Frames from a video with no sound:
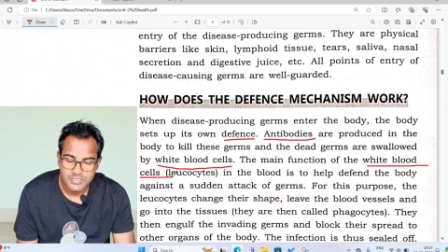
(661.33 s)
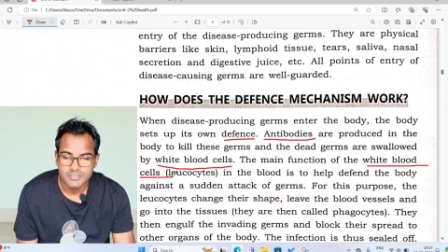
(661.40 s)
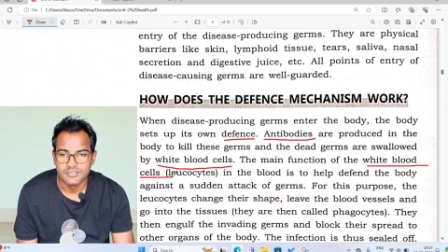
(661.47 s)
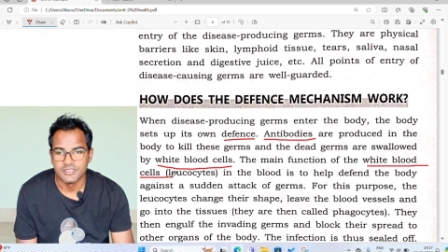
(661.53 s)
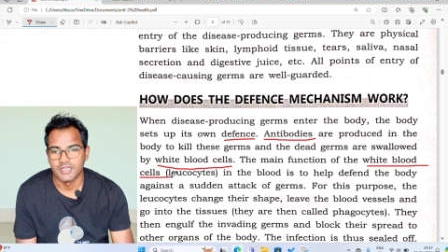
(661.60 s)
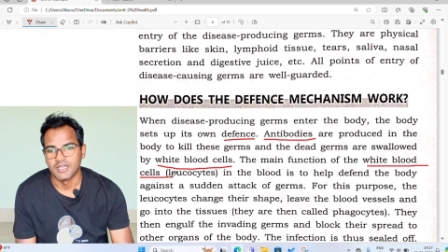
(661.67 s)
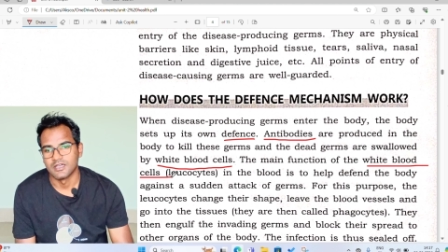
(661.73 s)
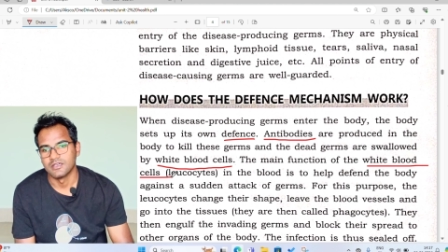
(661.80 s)

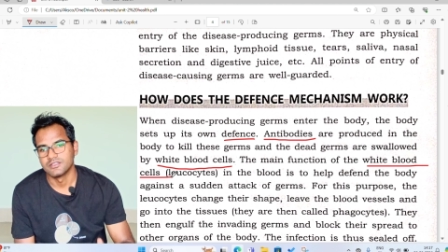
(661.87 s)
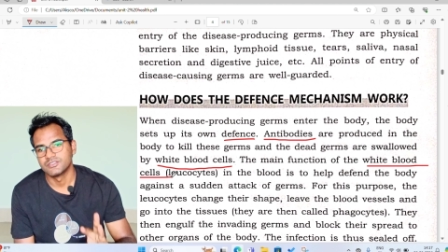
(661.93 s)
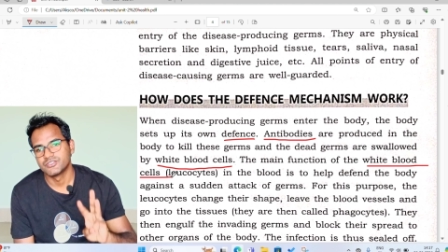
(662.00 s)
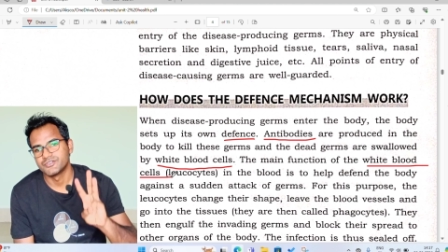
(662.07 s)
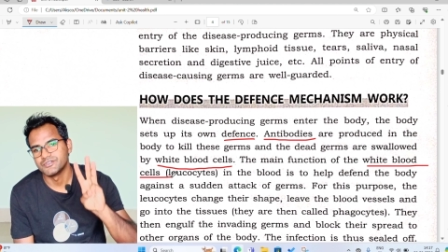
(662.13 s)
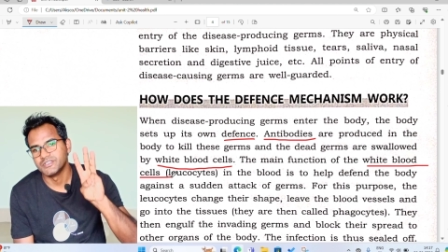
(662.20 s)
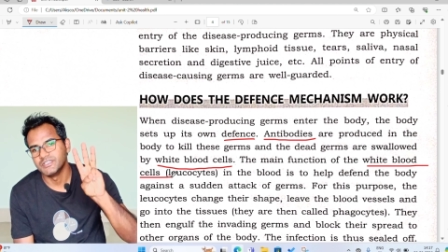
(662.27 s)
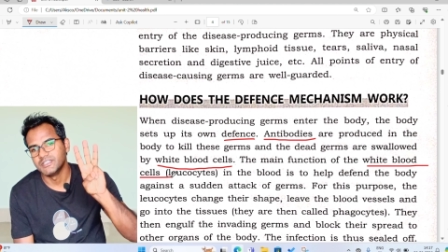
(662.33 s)
there are
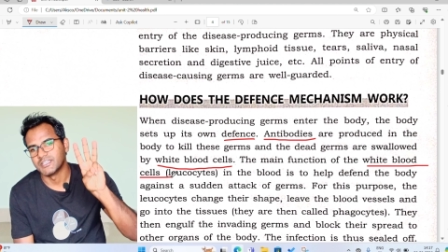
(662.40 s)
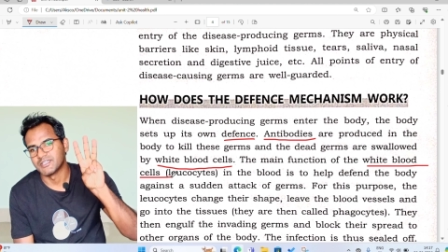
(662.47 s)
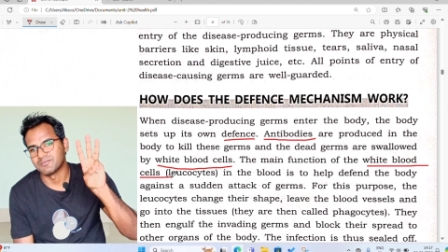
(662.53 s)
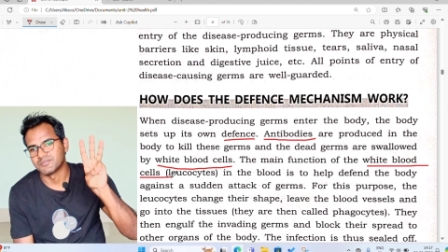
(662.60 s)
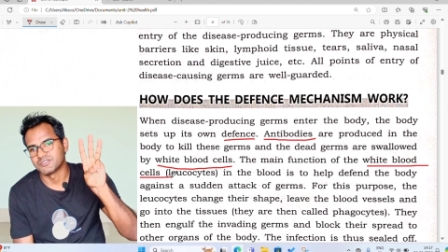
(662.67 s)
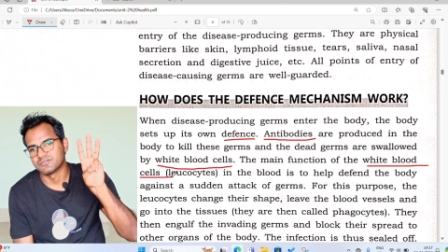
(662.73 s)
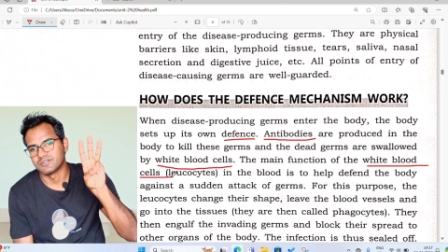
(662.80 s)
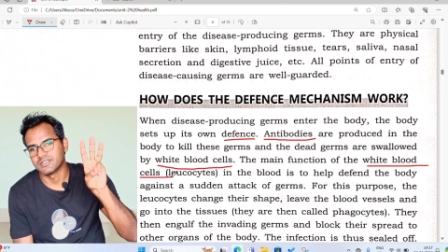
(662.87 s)
three
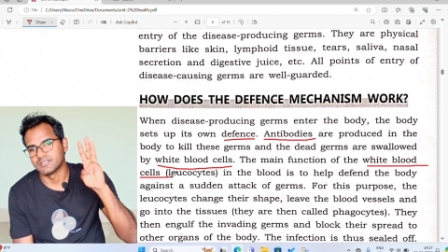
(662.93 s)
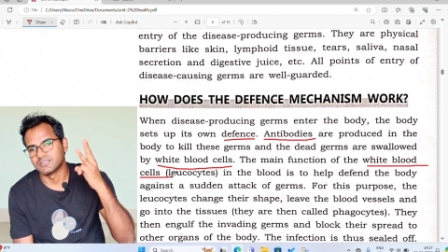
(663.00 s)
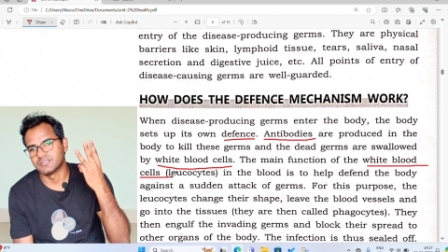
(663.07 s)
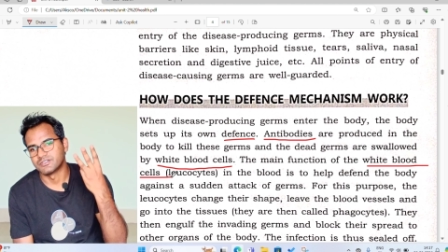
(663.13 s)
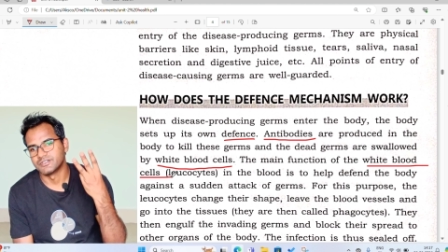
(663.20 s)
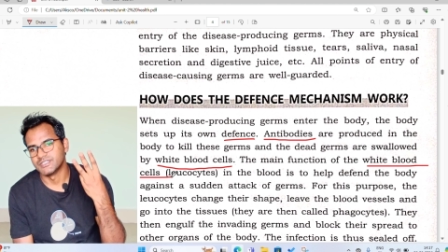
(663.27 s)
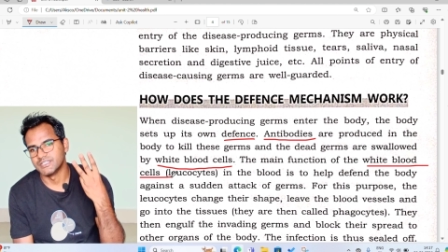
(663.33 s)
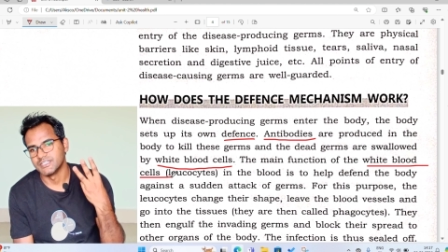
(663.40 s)
names, alright,
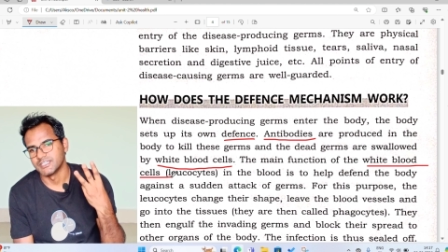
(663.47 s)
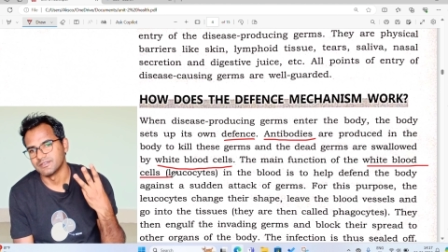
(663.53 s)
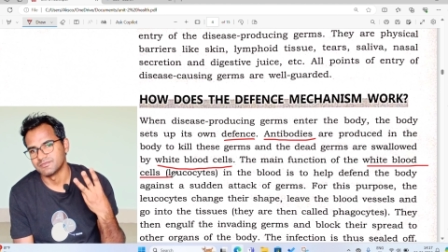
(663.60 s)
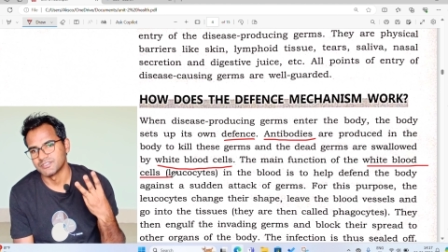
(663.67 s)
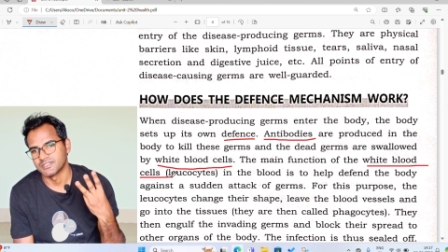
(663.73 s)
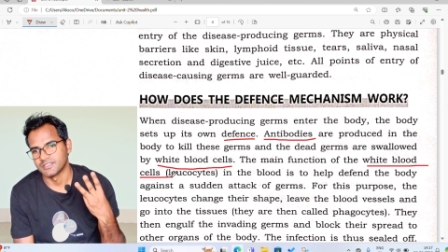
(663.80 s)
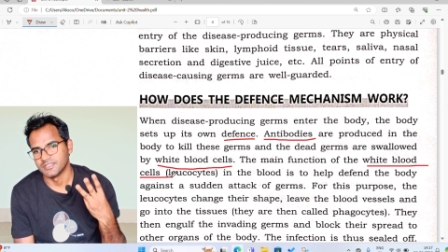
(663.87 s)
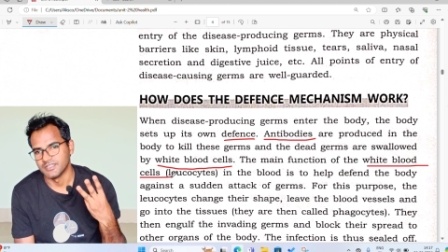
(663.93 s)
three
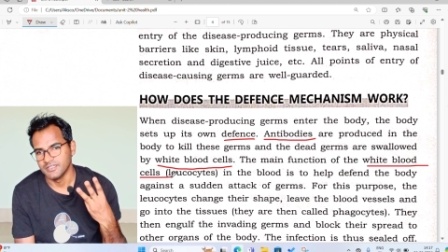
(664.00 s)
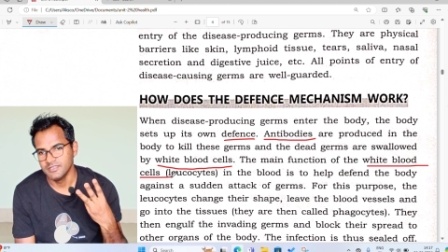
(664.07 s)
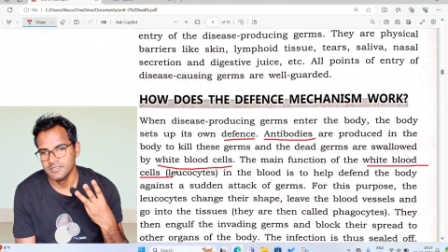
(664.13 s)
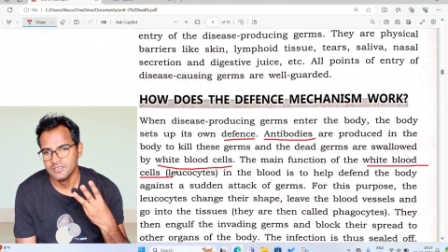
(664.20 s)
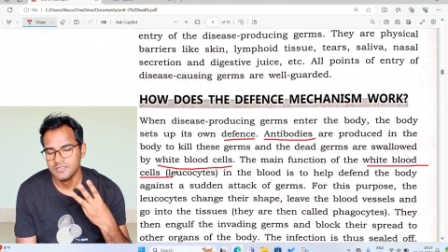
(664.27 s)
names are there.